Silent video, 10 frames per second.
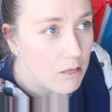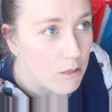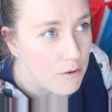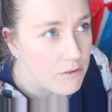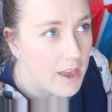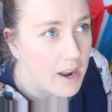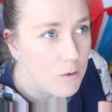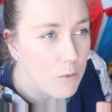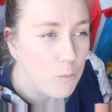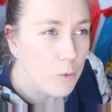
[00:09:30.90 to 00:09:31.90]
load
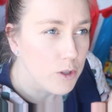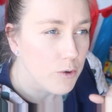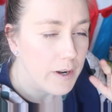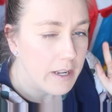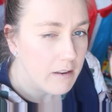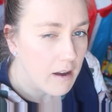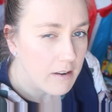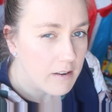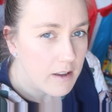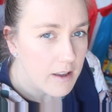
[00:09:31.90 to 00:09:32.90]
that was already
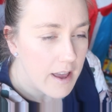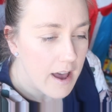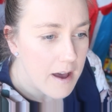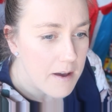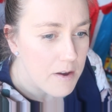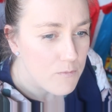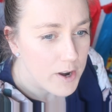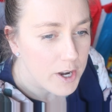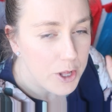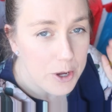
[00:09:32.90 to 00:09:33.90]
done uh, and
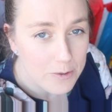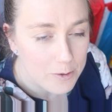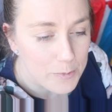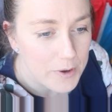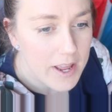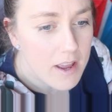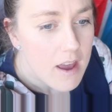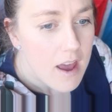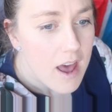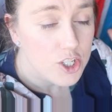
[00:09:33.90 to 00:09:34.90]
ready to go this morning.
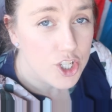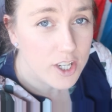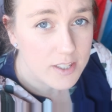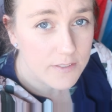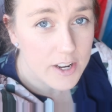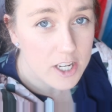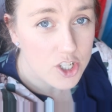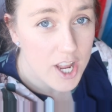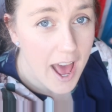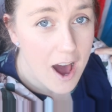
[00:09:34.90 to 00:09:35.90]
Just
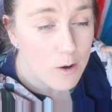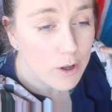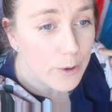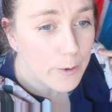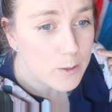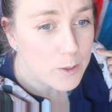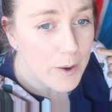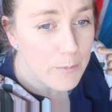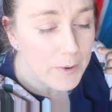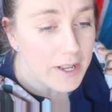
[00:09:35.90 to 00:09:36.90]
finished our clothes, so
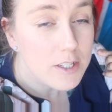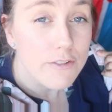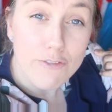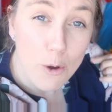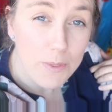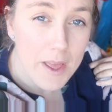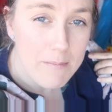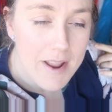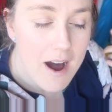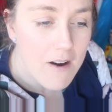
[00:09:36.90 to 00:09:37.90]
I will need to fold
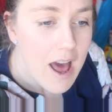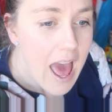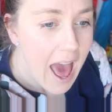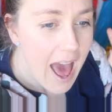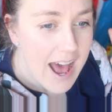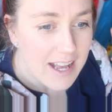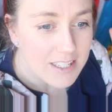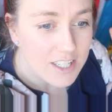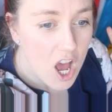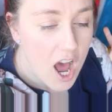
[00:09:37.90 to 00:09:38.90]
them now.
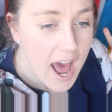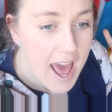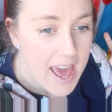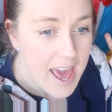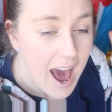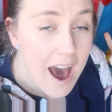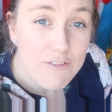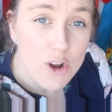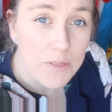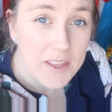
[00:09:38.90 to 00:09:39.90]
And I
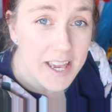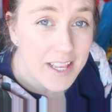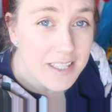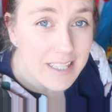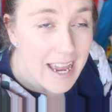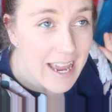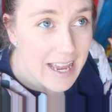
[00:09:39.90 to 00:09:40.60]
have got the kids